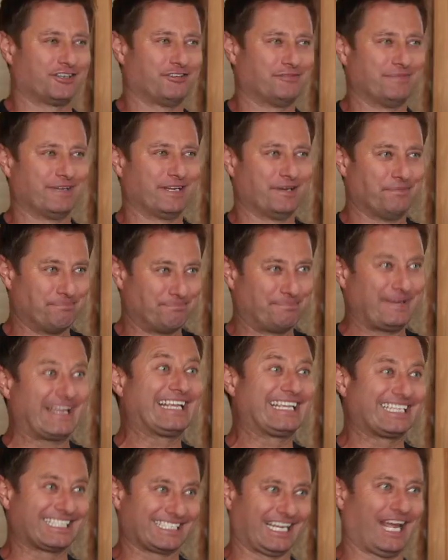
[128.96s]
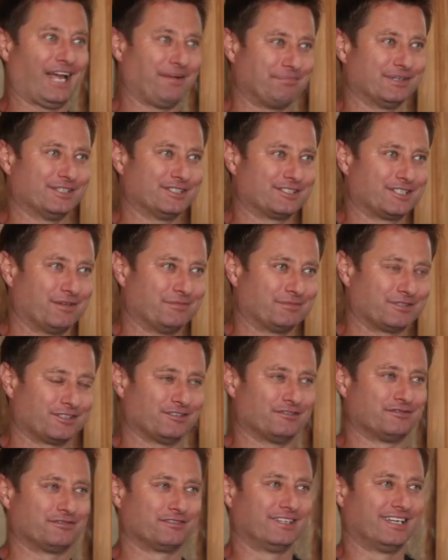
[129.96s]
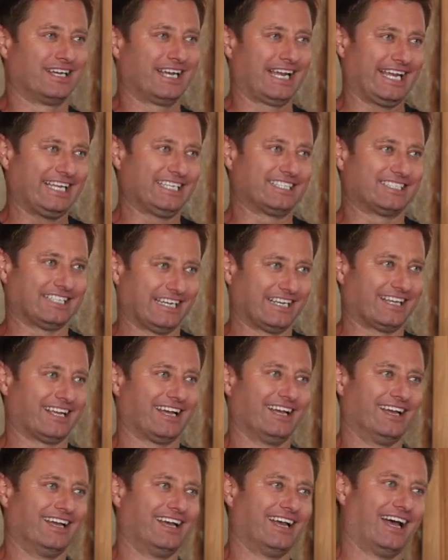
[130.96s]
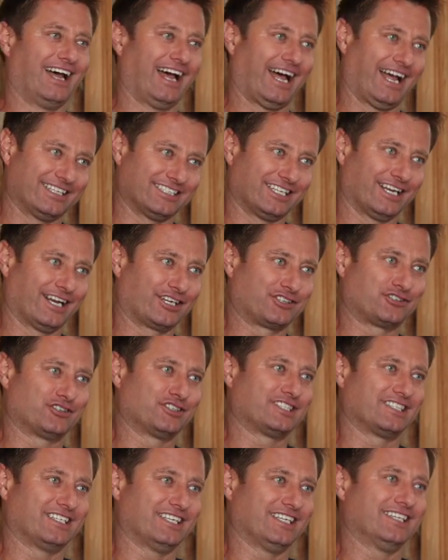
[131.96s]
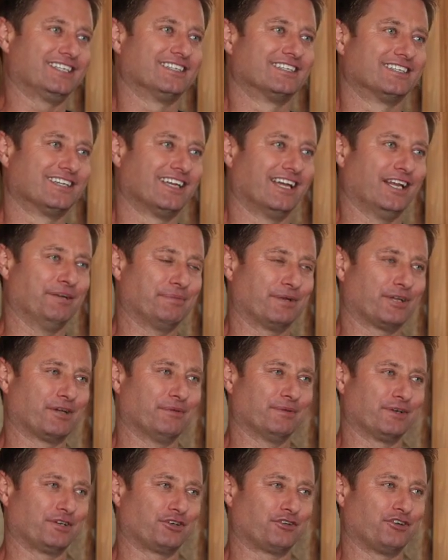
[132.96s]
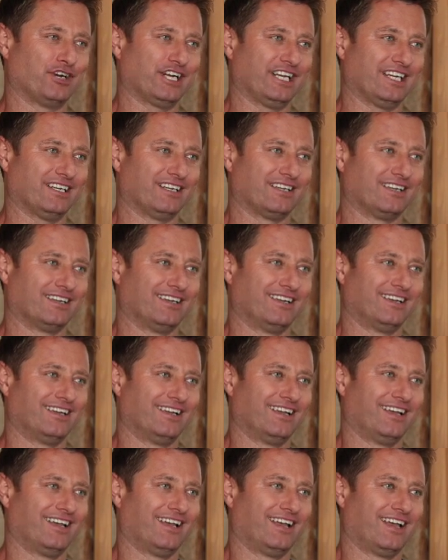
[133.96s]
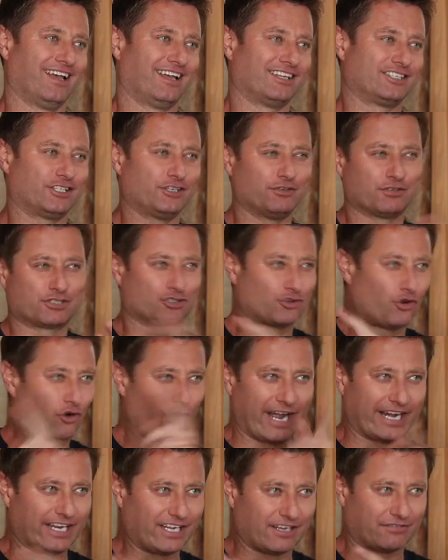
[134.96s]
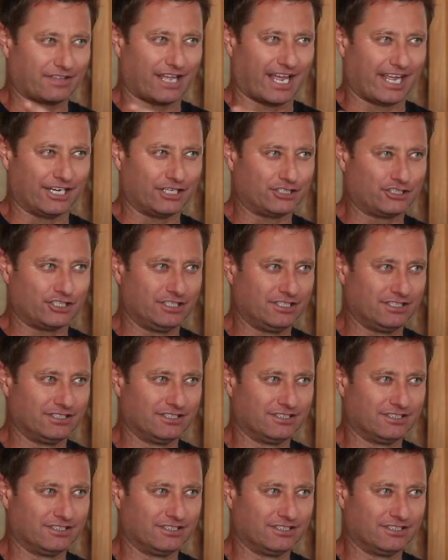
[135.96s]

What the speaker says: you've made a big step in terms of heating and electricity and becoming green. Do you store any of that energy?